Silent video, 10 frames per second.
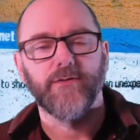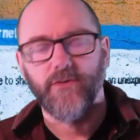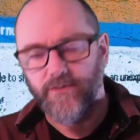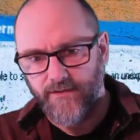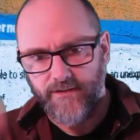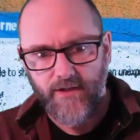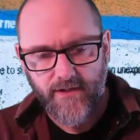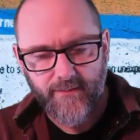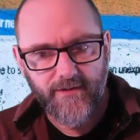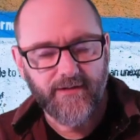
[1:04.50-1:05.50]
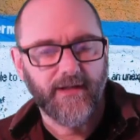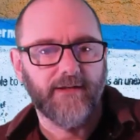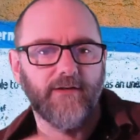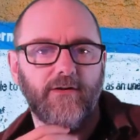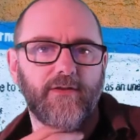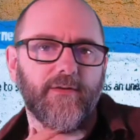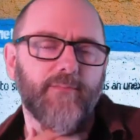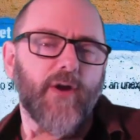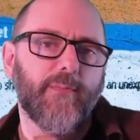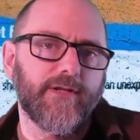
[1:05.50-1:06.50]
It's holding the document and all the
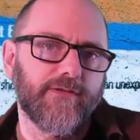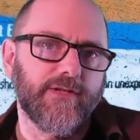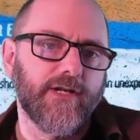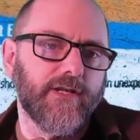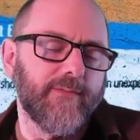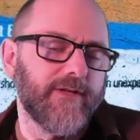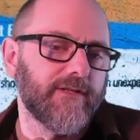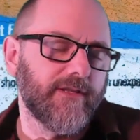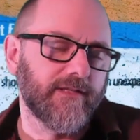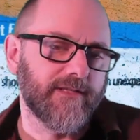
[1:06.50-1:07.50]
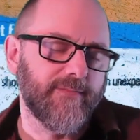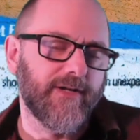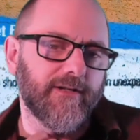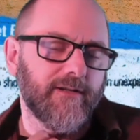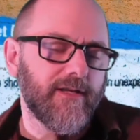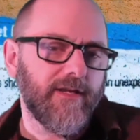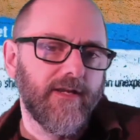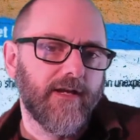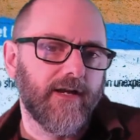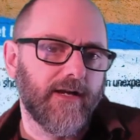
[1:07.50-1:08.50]
properties of the document. That's the model.
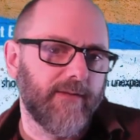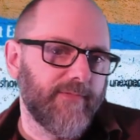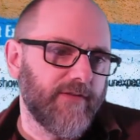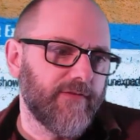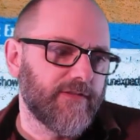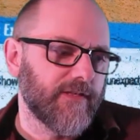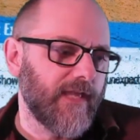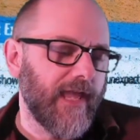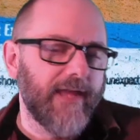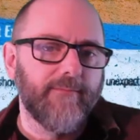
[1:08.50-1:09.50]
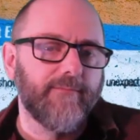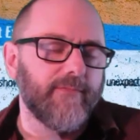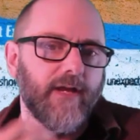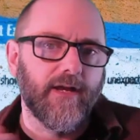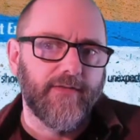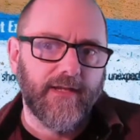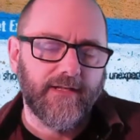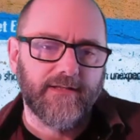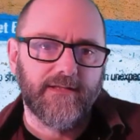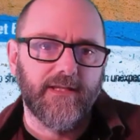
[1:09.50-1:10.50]
If it's a game,
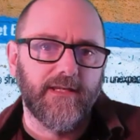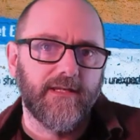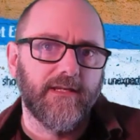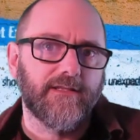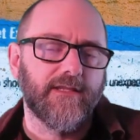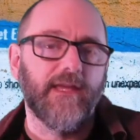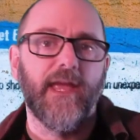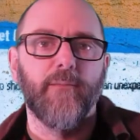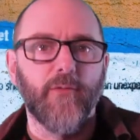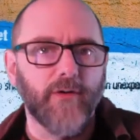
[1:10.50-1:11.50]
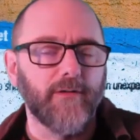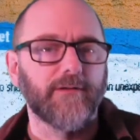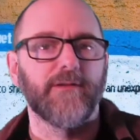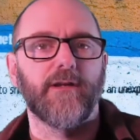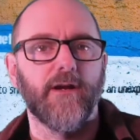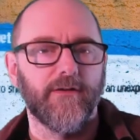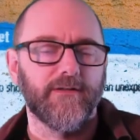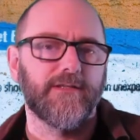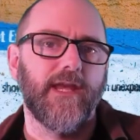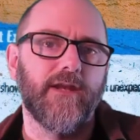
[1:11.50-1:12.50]
then it's the game world and the
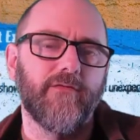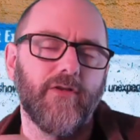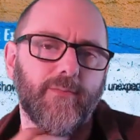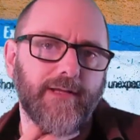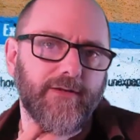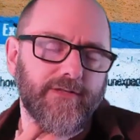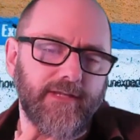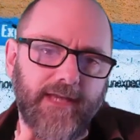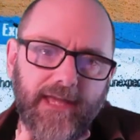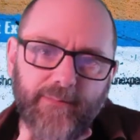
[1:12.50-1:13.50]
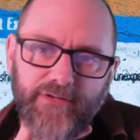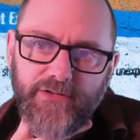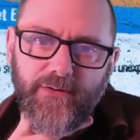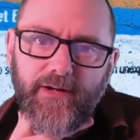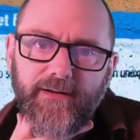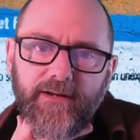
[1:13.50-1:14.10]
current state of all the players in the game and so